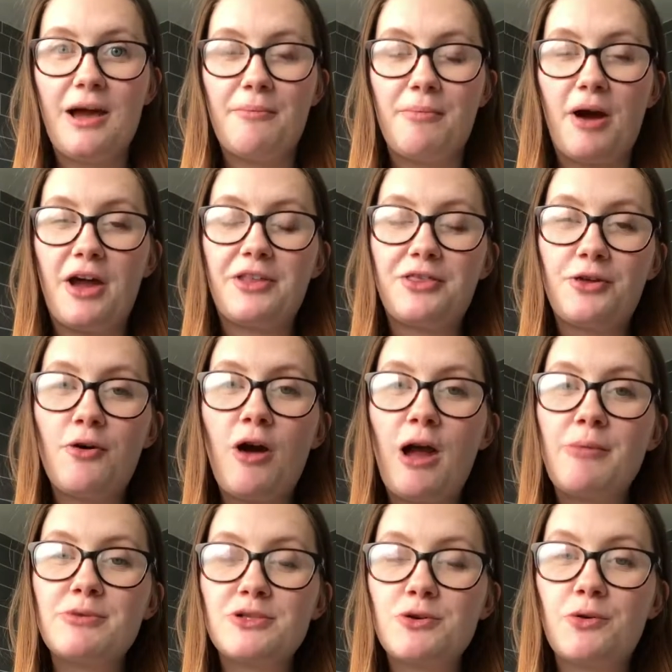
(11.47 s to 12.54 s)
but I thought
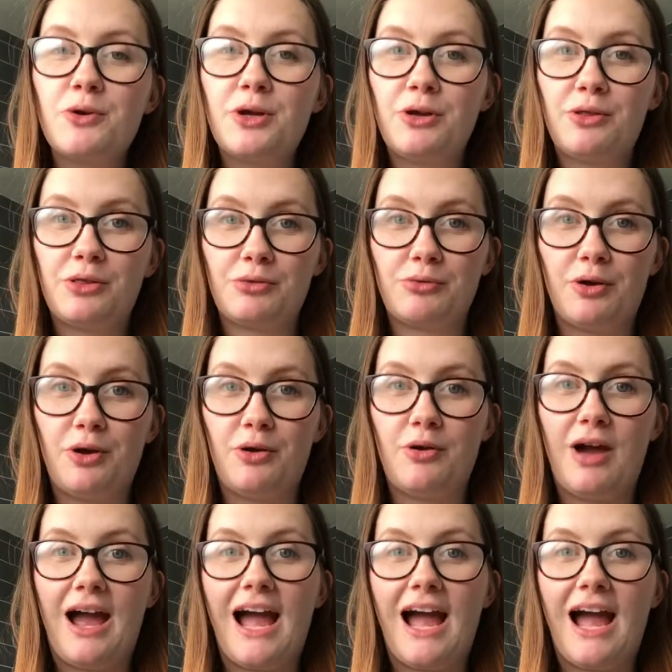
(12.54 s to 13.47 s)
I would talk you through